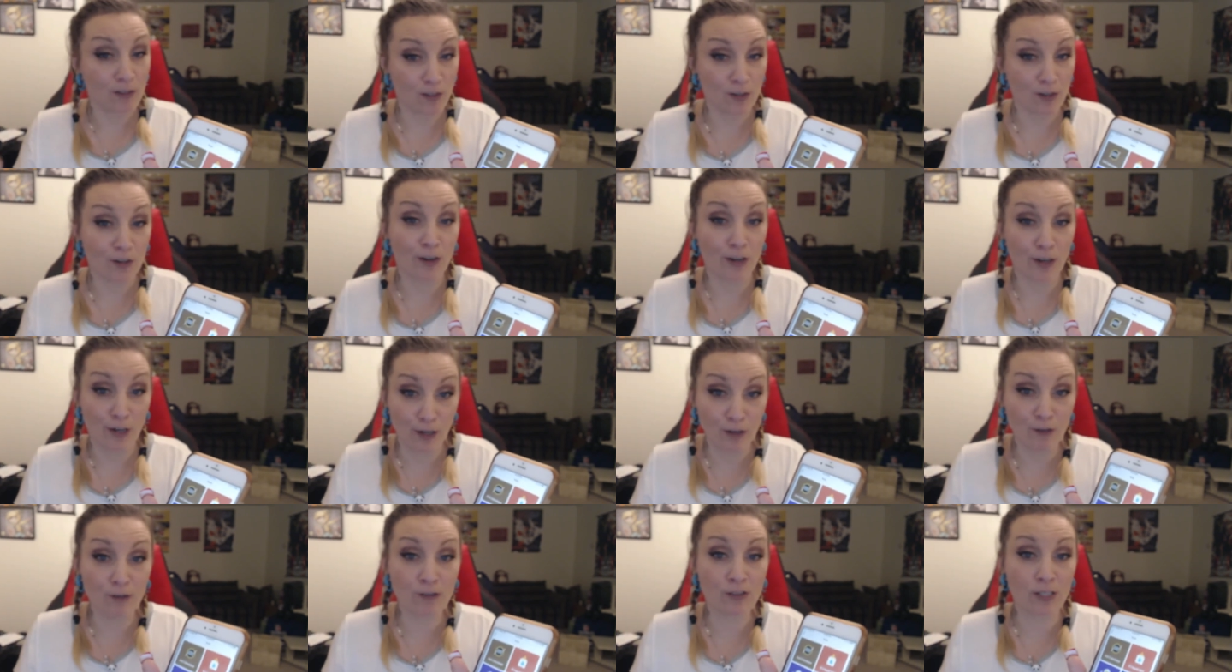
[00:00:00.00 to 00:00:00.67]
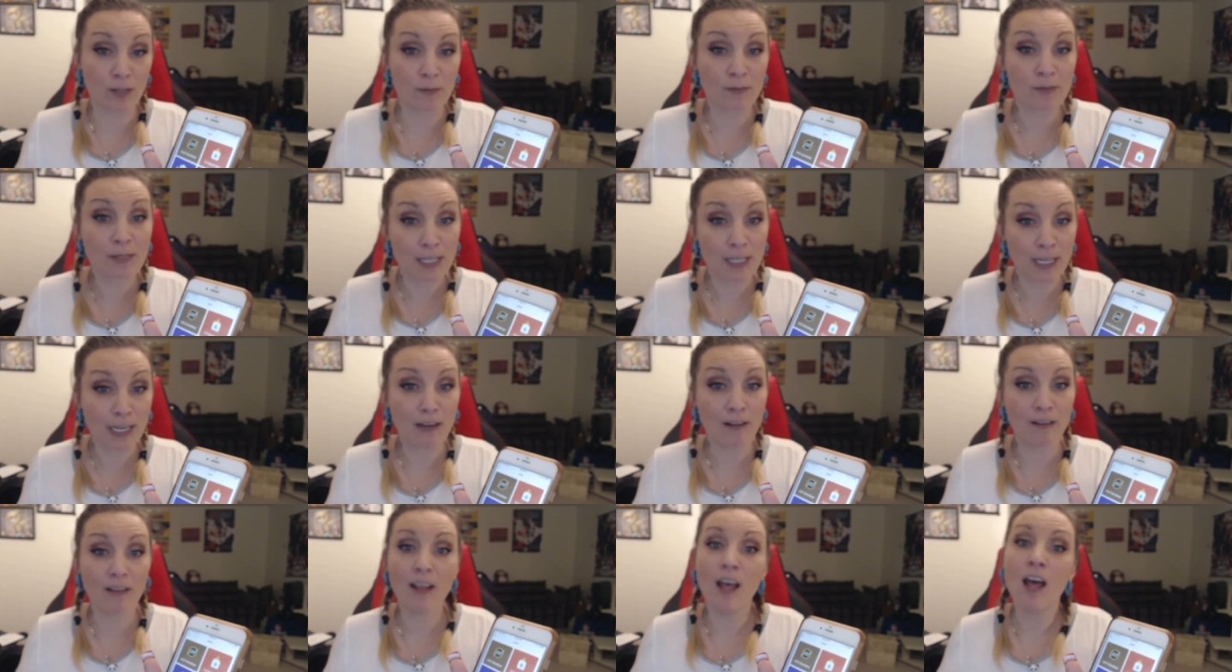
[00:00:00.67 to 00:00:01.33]
you're gonna lose some
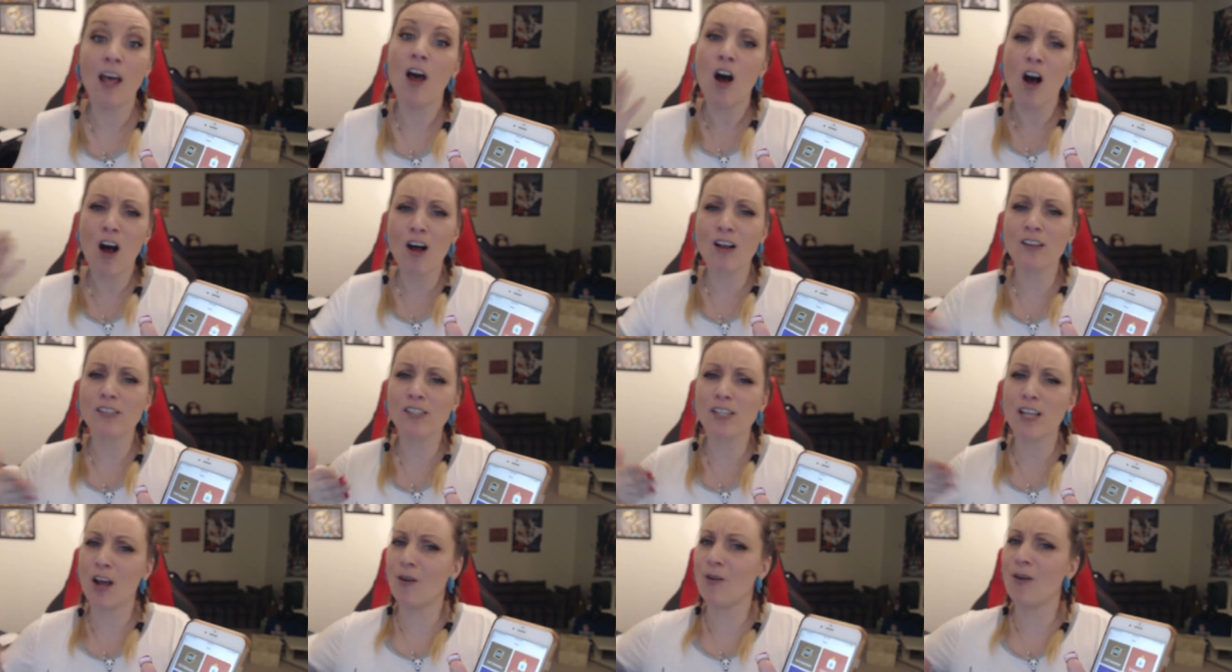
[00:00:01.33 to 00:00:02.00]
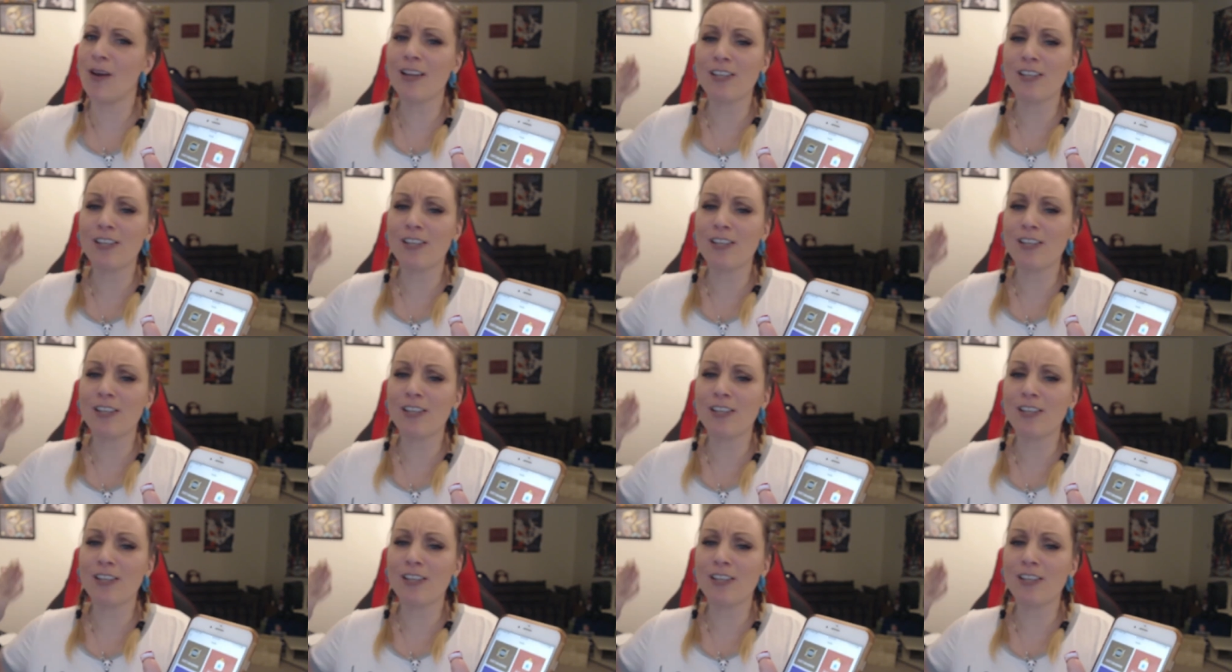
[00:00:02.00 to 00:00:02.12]
teeth. Also,